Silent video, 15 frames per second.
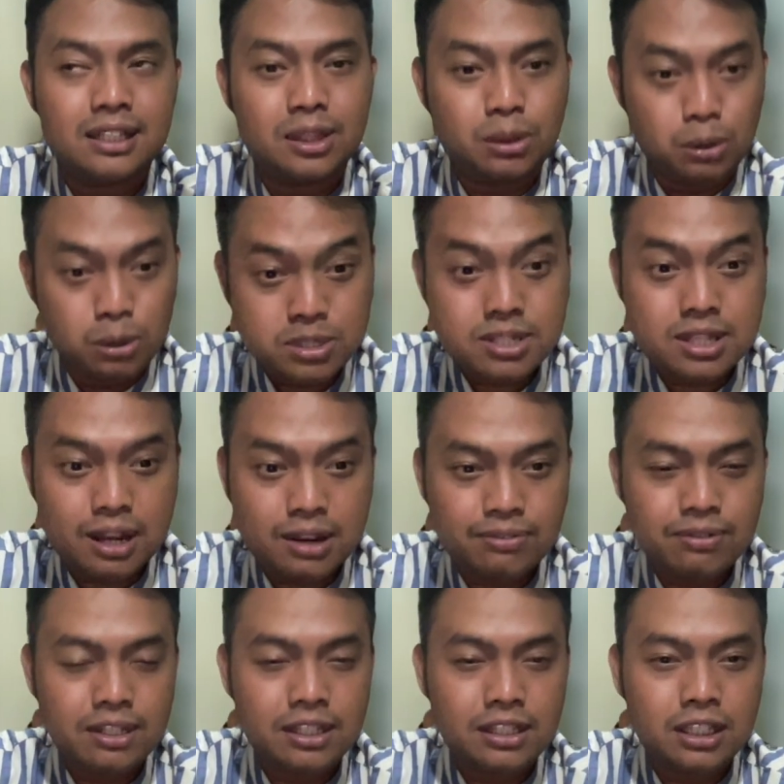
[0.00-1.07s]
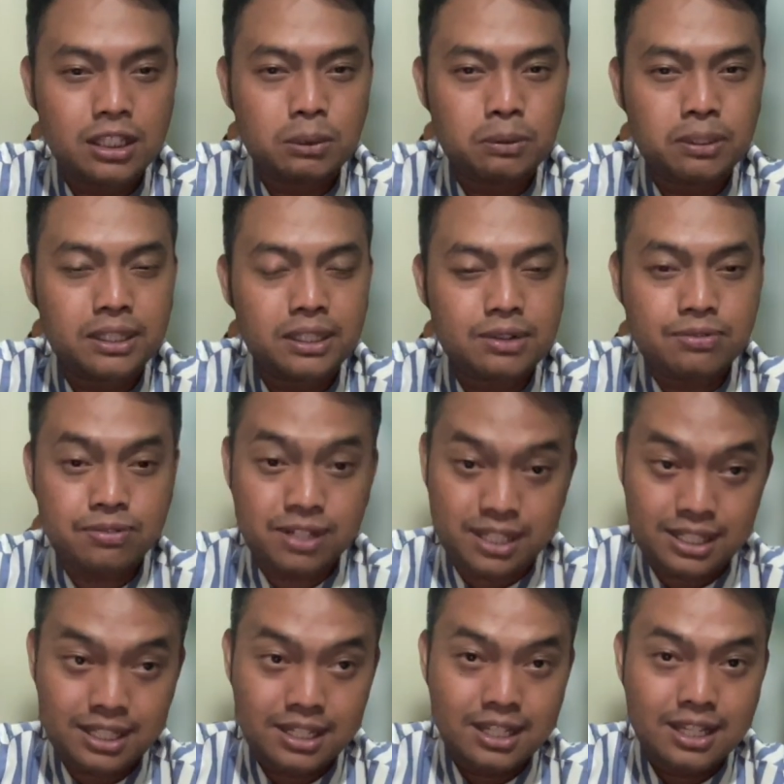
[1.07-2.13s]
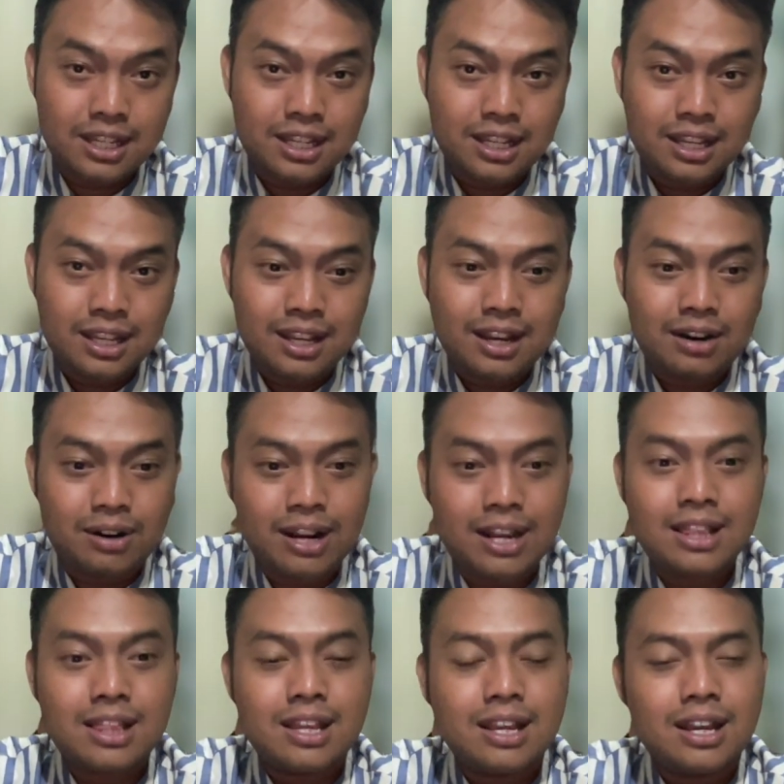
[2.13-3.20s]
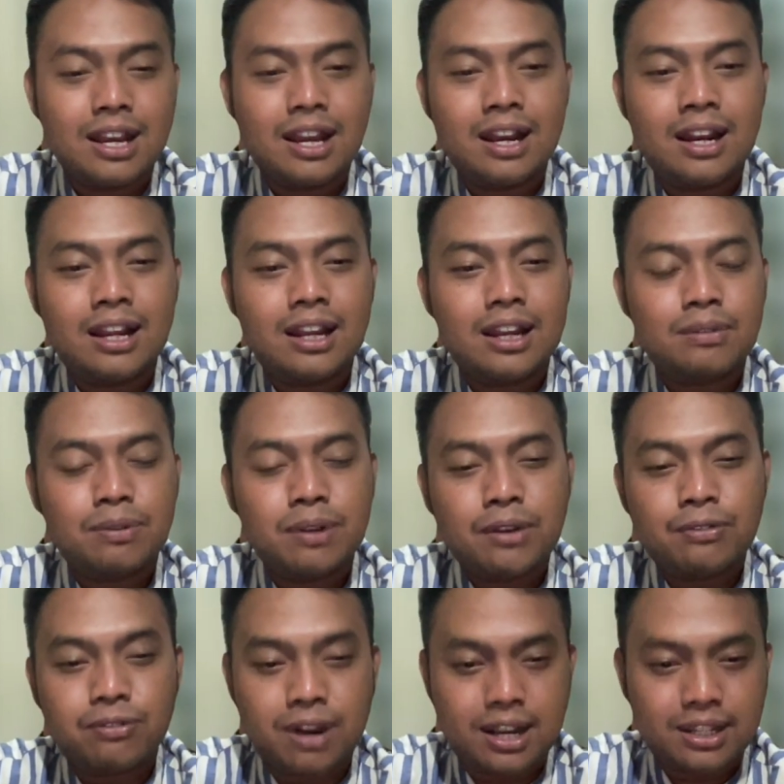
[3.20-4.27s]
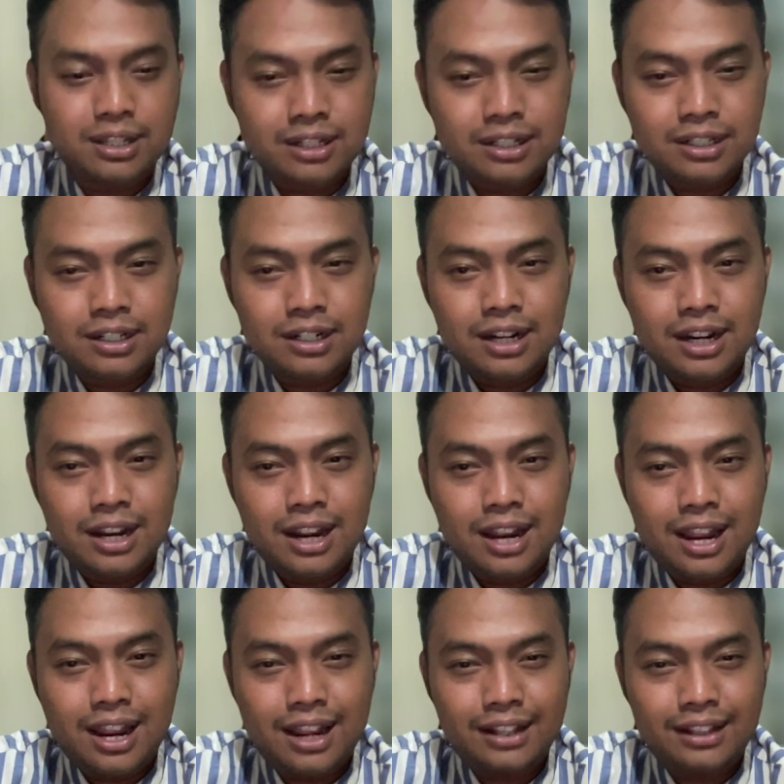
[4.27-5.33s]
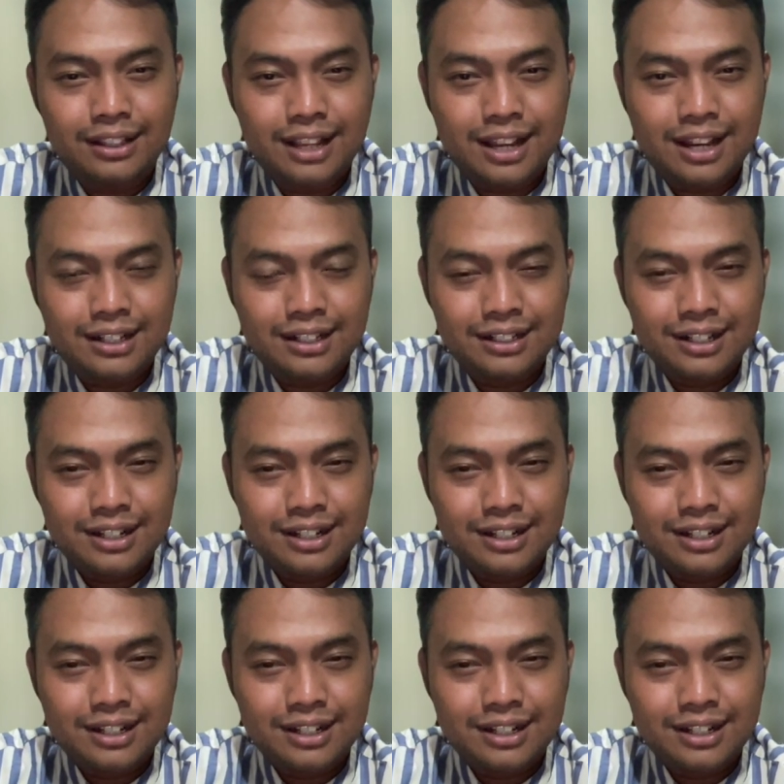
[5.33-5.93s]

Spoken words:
those stuff intuitively, right? Like if you have fire, and then